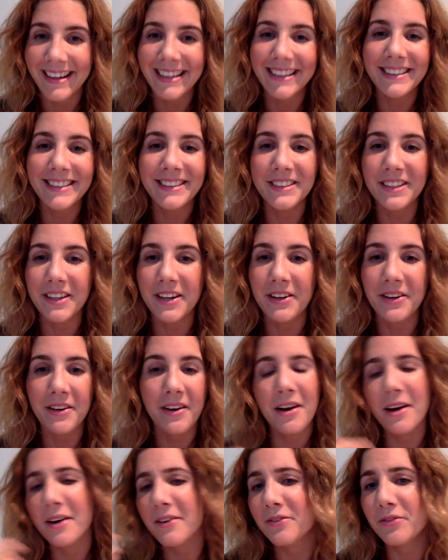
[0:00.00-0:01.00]
So
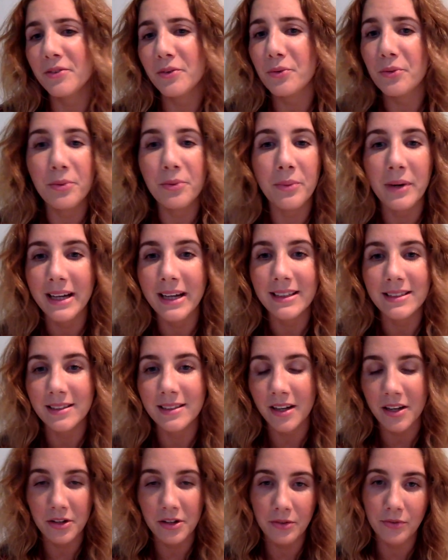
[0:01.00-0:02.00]
I've always
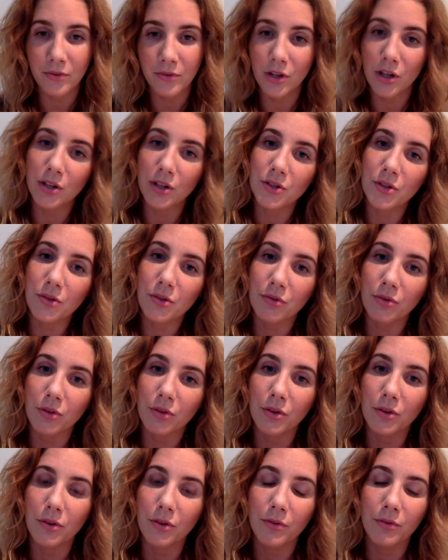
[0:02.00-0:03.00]
kind of looked
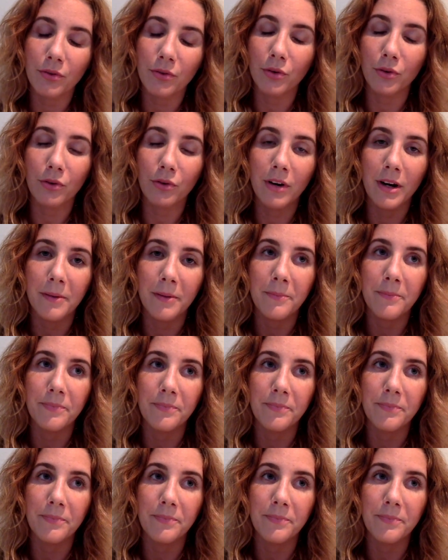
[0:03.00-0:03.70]
through for